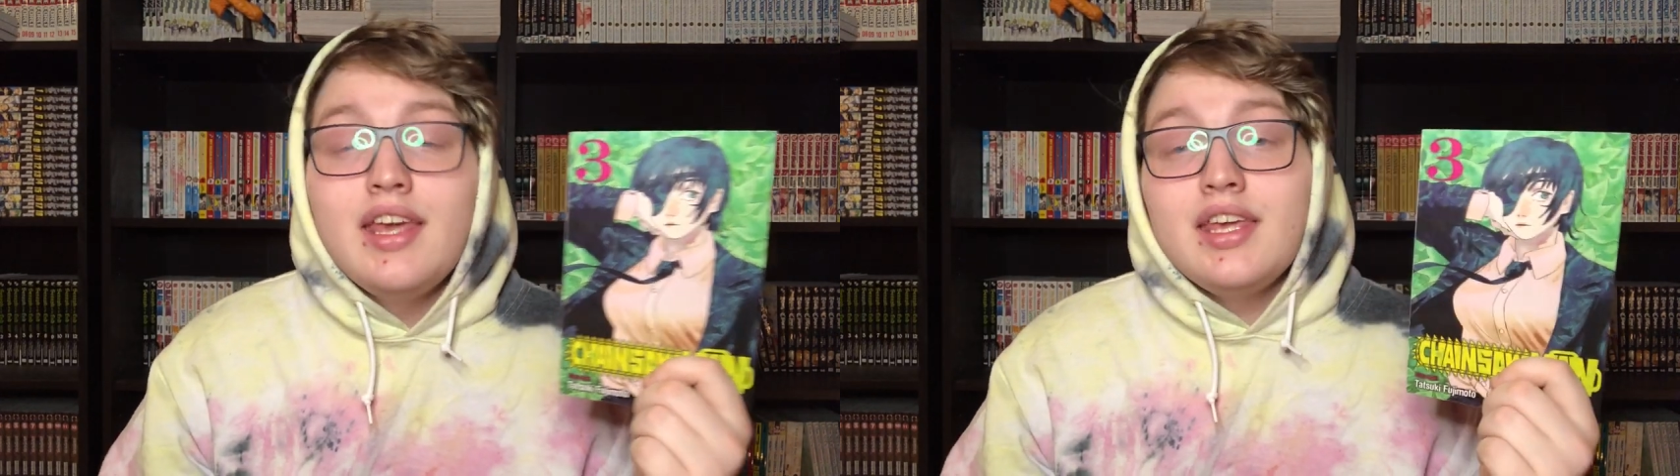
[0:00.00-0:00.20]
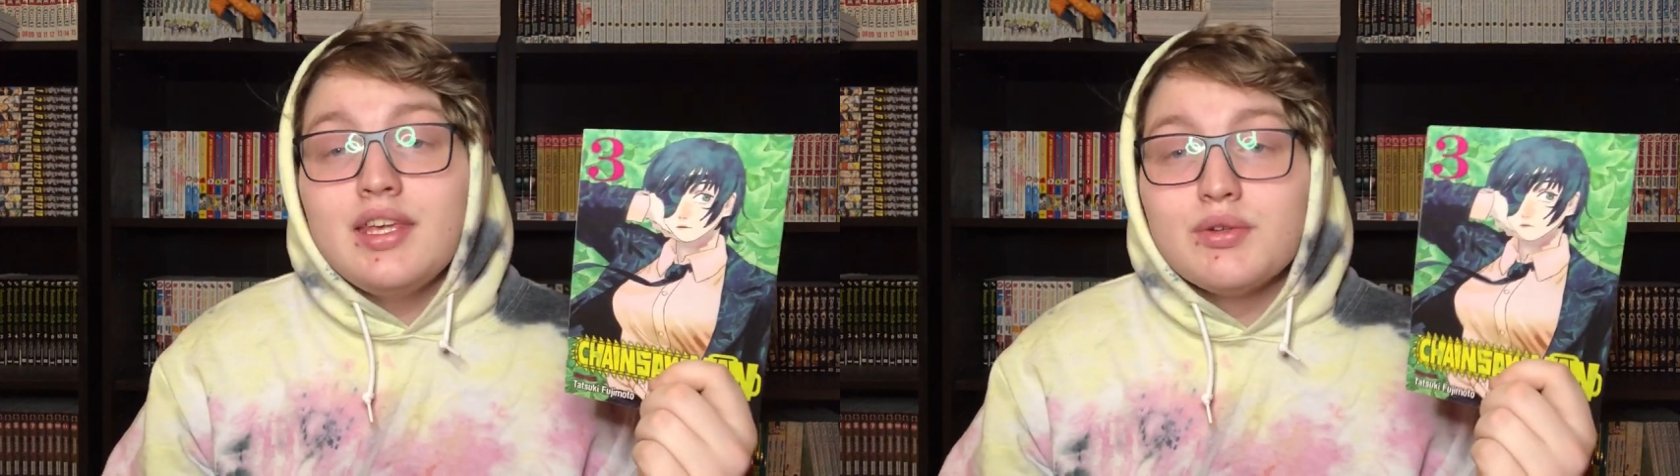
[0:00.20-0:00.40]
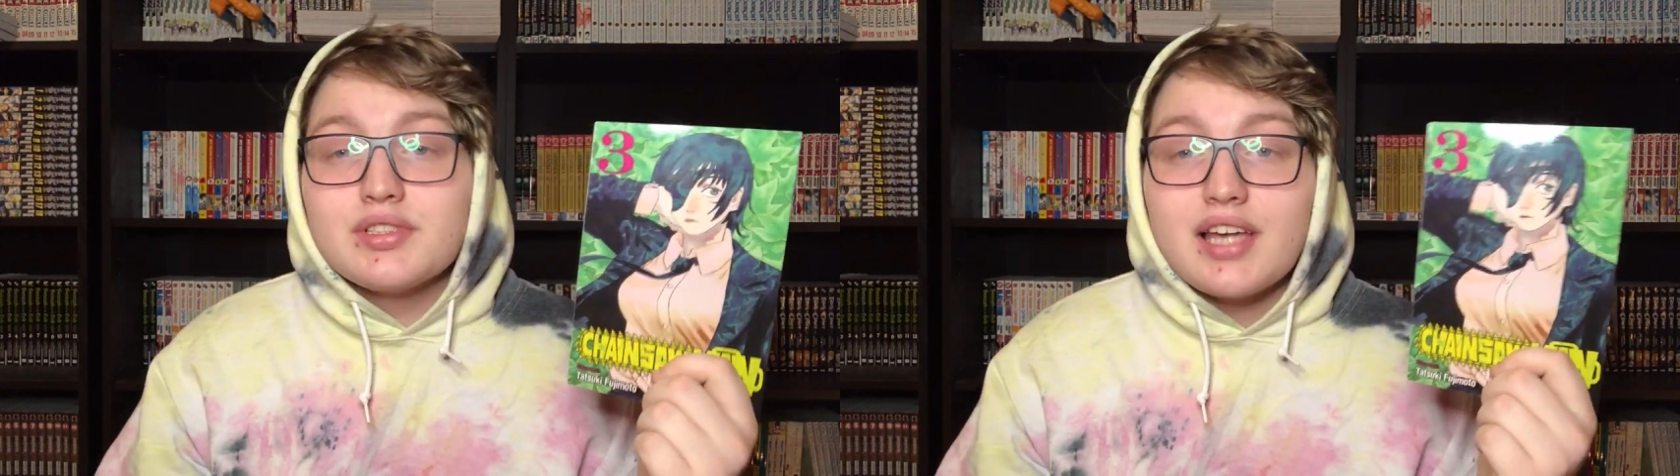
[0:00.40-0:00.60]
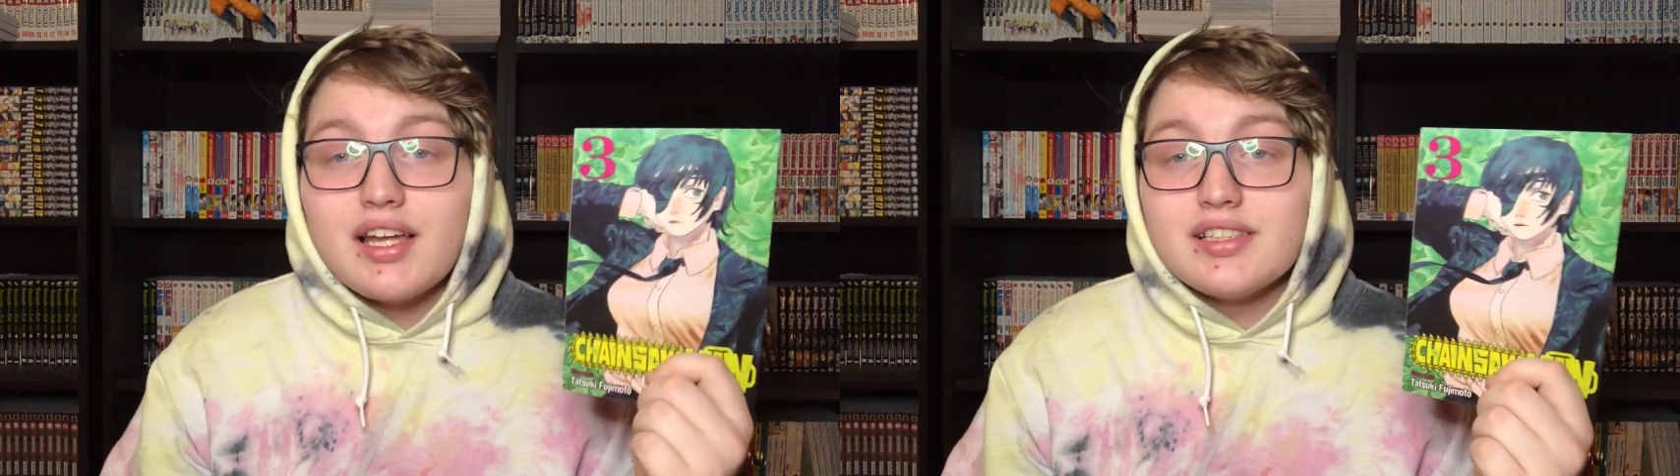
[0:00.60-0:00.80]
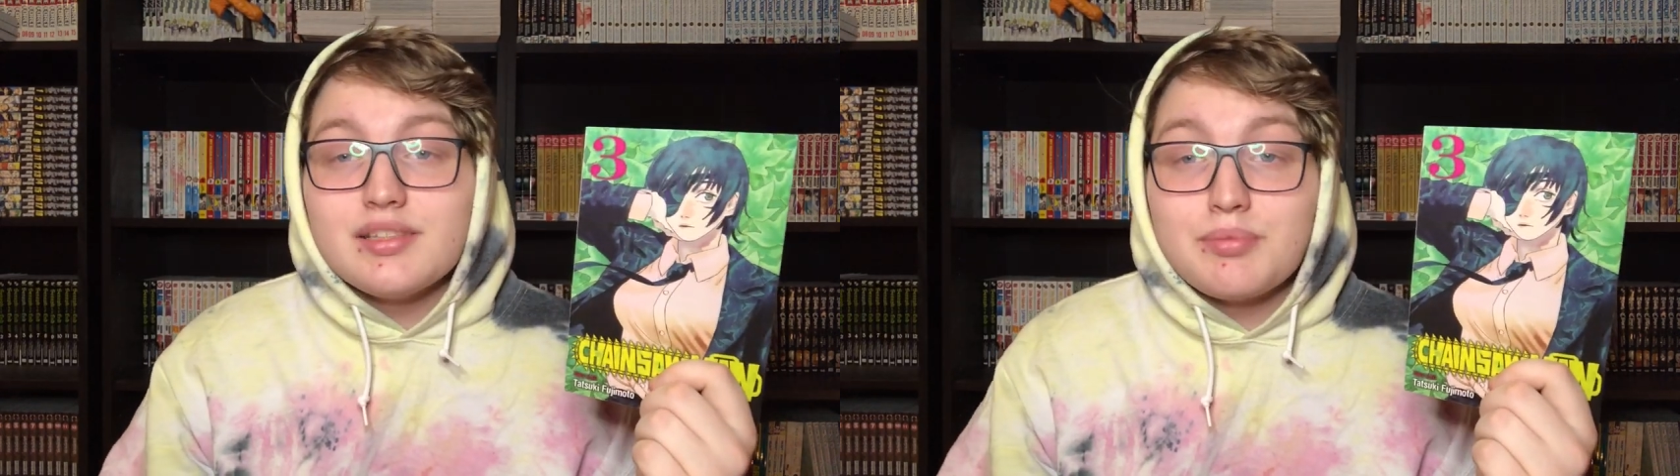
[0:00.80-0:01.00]
he was kind
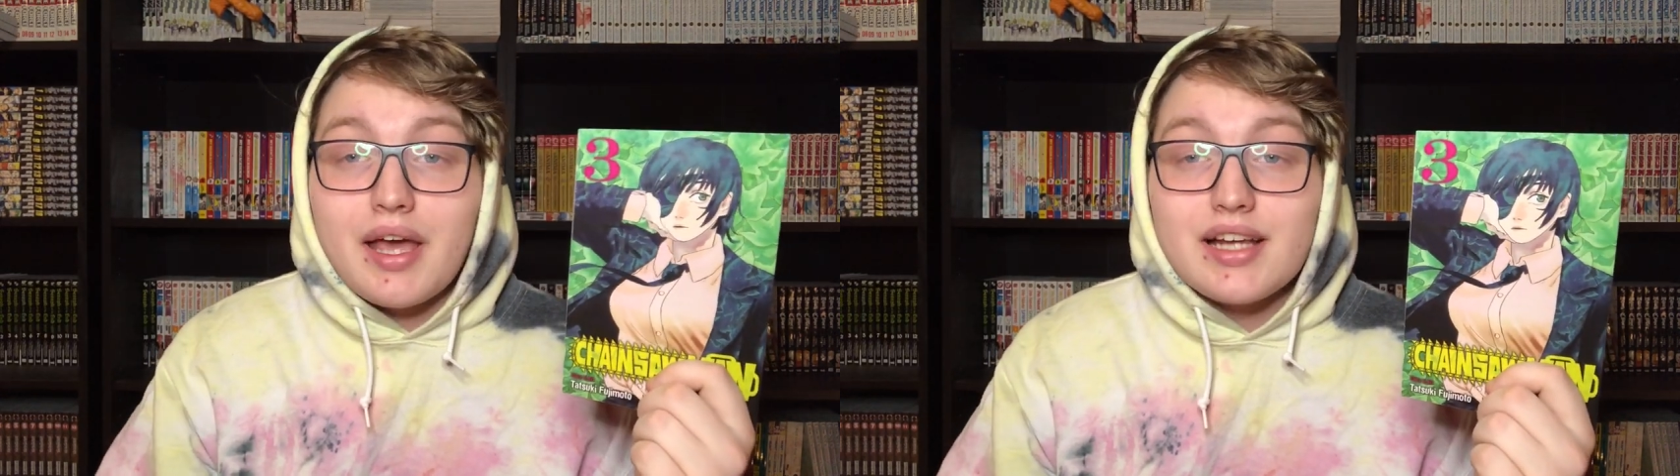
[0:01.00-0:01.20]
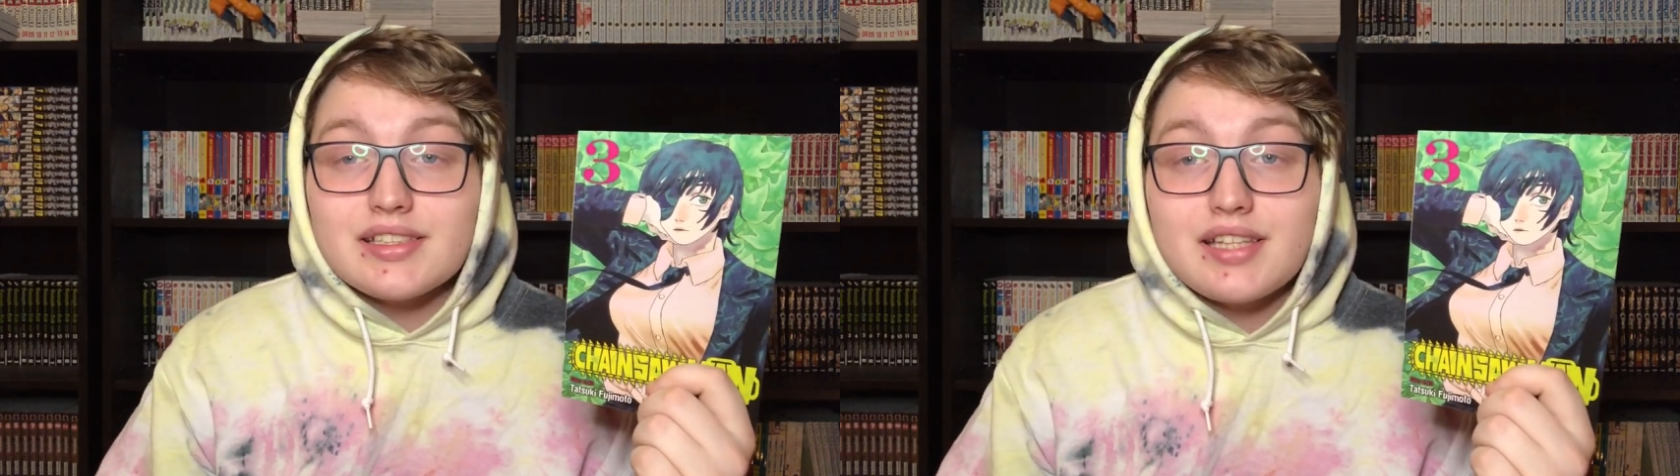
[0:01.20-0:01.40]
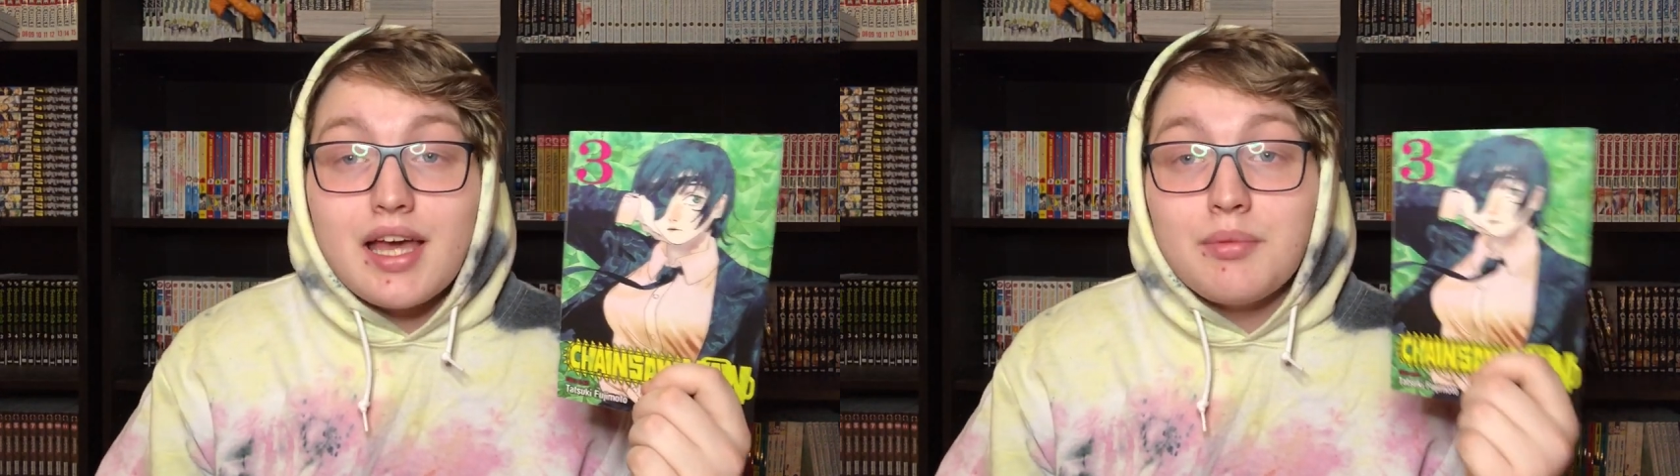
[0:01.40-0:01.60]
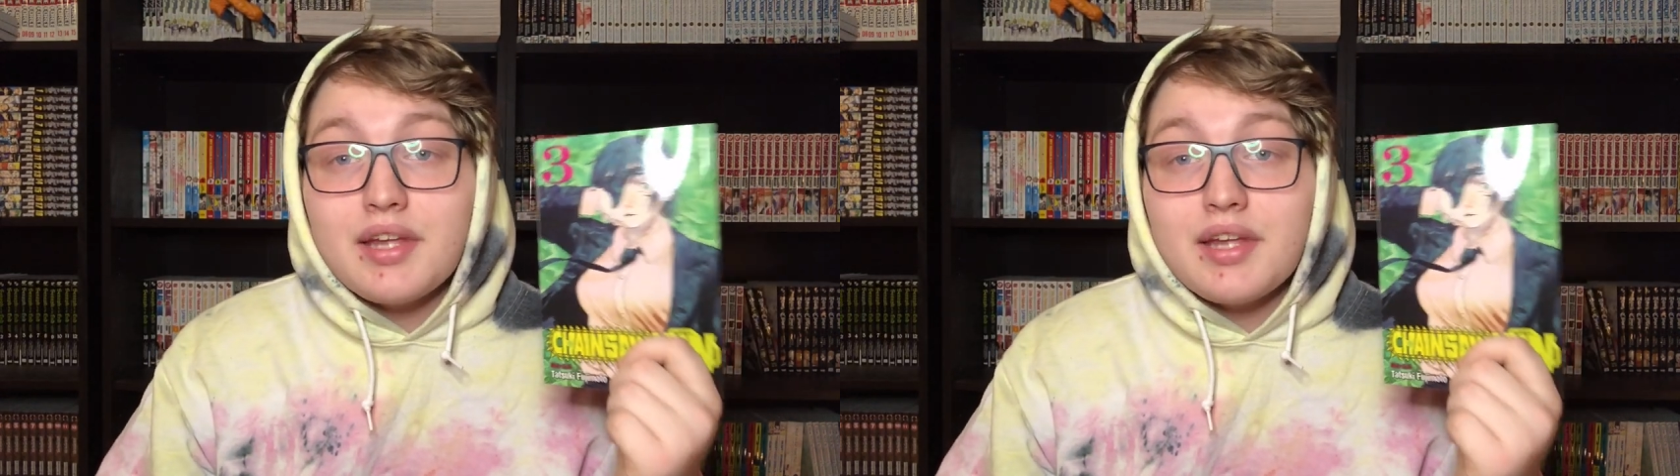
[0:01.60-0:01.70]
of backstabbed